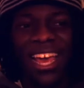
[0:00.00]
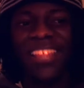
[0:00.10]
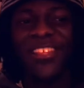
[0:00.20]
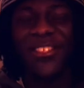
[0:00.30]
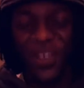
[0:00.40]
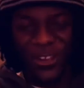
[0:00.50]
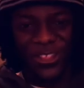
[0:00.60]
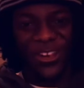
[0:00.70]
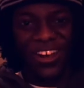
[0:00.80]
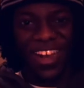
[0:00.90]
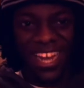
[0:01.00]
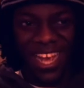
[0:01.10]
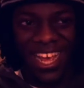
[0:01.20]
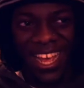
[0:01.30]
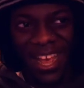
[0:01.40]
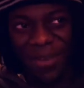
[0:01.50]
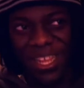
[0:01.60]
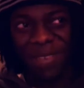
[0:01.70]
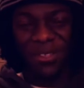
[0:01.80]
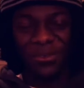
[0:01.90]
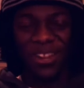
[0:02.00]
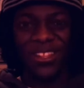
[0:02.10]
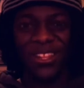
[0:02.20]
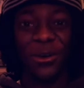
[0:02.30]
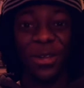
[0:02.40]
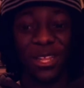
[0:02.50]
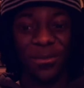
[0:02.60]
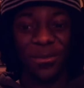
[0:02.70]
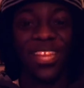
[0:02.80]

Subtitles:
Zerg song. Alright, I'm gonna keep this one on the low a little bit.